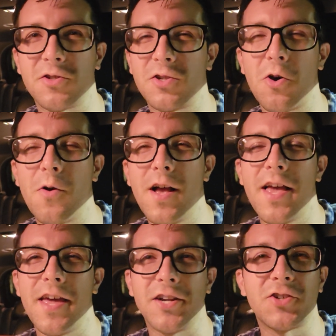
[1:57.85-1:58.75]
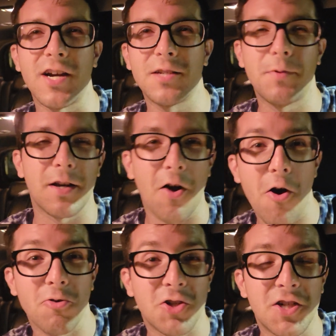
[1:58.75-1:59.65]
So it tries to be like,
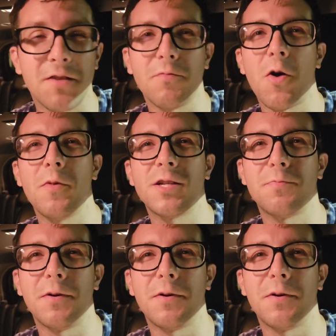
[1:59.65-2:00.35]
oh, shit moments.